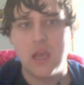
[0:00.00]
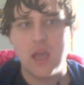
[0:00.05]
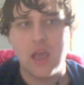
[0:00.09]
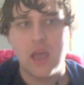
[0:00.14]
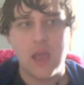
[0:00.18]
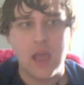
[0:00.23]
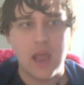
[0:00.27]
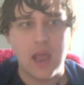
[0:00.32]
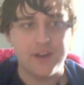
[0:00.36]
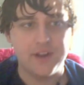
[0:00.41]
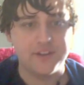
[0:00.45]

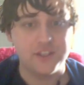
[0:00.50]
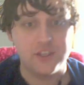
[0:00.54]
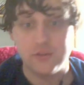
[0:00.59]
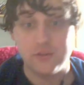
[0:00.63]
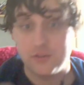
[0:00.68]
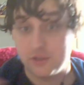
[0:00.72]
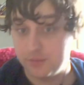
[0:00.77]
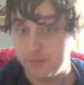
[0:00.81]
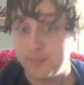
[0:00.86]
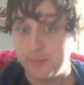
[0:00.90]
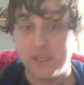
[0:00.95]
And you
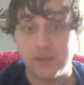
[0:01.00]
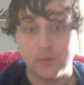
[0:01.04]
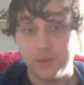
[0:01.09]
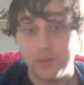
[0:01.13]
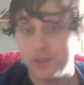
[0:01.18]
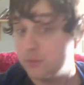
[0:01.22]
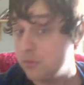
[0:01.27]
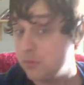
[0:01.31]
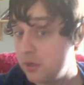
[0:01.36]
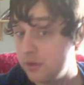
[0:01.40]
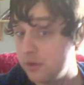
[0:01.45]
just pick
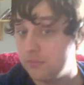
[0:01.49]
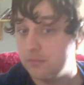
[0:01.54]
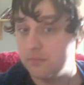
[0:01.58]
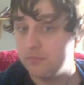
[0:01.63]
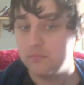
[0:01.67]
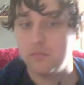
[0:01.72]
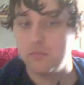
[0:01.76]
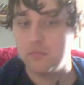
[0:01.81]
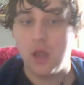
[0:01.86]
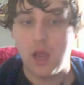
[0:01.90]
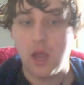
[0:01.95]
which one,
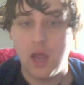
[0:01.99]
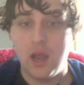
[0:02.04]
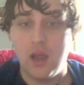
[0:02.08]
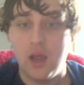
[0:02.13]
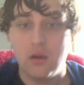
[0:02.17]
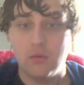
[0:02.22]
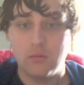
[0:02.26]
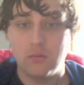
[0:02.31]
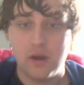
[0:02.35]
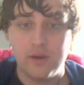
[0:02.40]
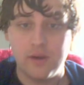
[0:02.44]

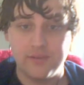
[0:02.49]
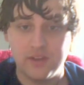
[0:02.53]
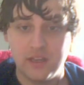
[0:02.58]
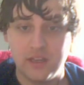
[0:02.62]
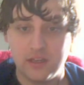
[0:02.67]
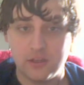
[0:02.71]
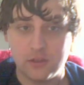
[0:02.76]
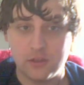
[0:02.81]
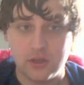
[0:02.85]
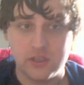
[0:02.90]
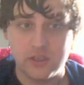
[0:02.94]
rather
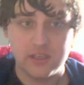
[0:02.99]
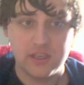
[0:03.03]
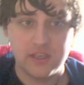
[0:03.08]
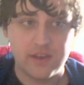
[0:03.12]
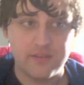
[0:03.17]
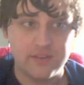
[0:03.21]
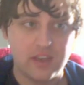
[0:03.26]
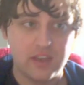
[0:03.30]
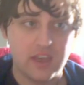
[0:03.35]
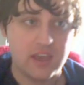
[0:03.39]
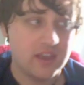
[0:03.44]
than trying to
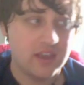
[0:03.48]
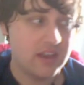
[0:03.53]
navigate a